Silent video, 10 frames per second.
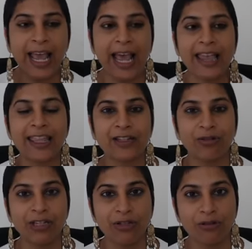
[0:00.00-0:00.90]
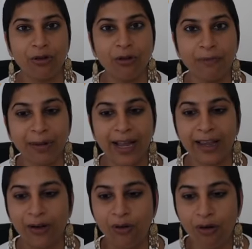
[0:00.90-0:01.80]
and that you need to go and buy
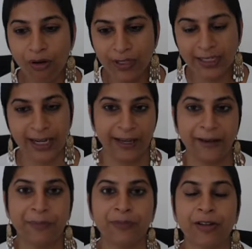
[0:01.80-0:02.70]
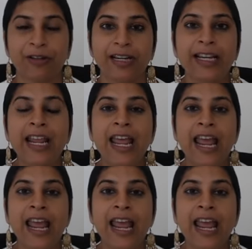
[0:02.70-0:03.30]
a hosting, right?